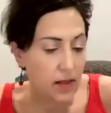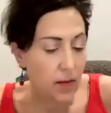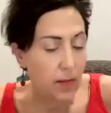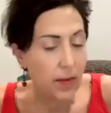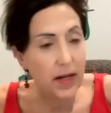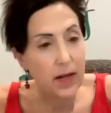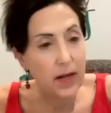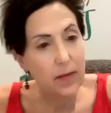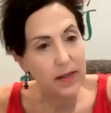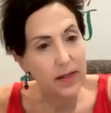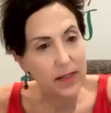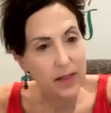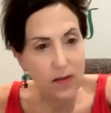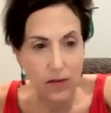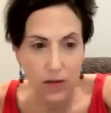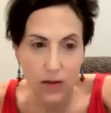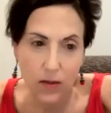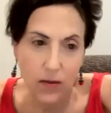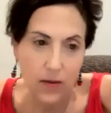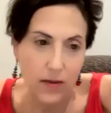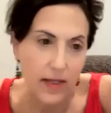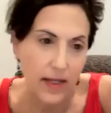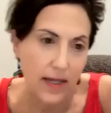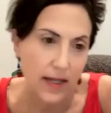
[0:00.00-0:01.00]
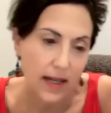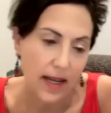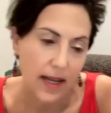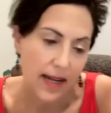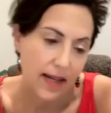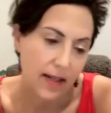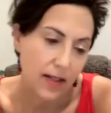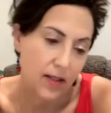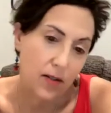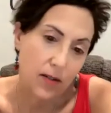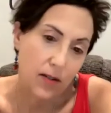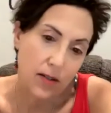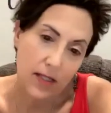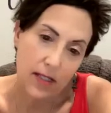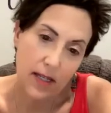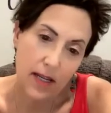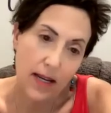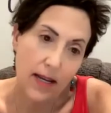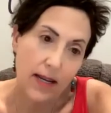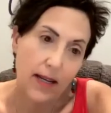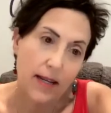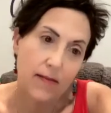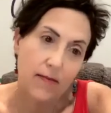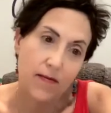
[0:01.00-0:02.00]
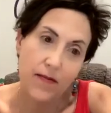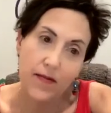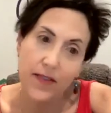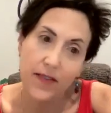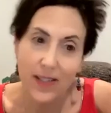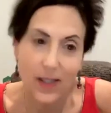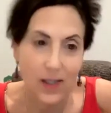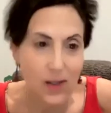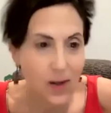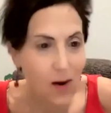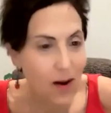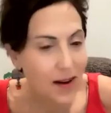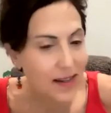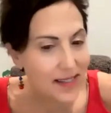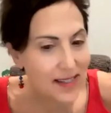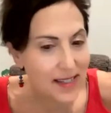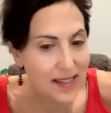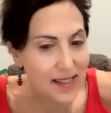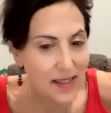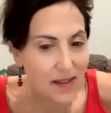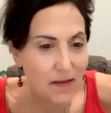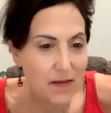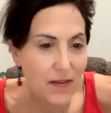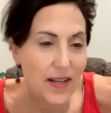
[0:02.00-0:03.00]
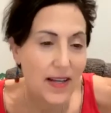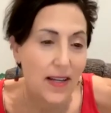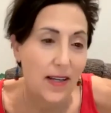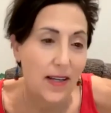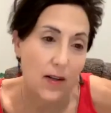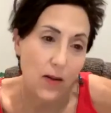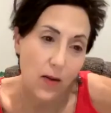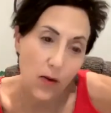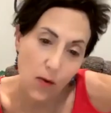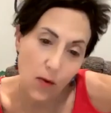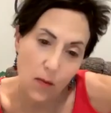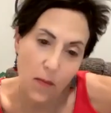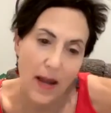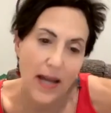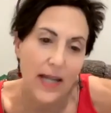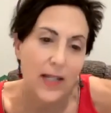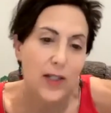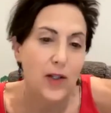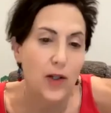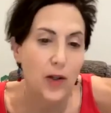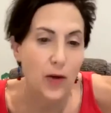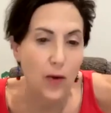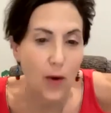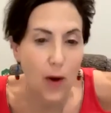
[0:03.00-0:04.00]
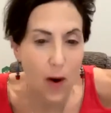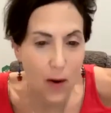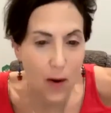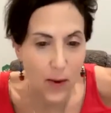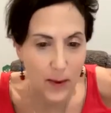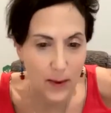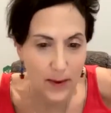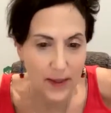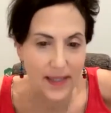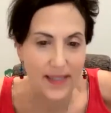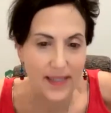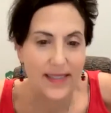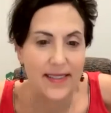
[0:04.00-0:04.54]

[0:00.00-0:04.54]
somebody must have tuned in late because they're saying fish sauce isn't vegan. You made your own.